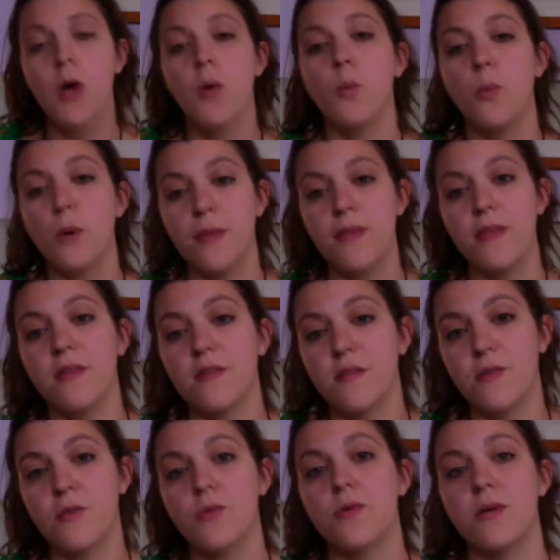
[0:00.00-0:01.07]
with the
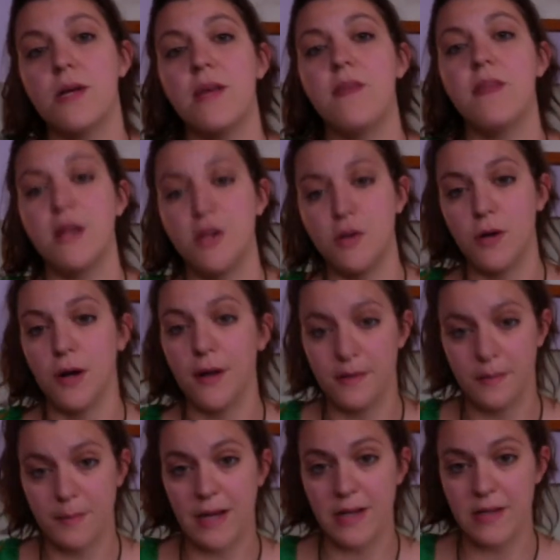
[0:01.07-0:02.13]
story that you guys
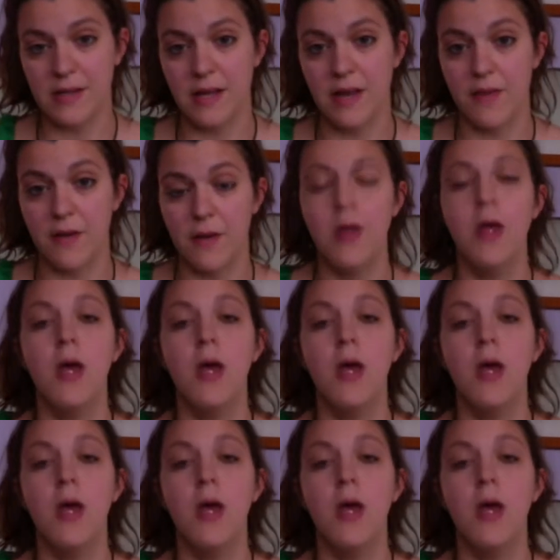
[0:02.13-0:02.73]
are back together,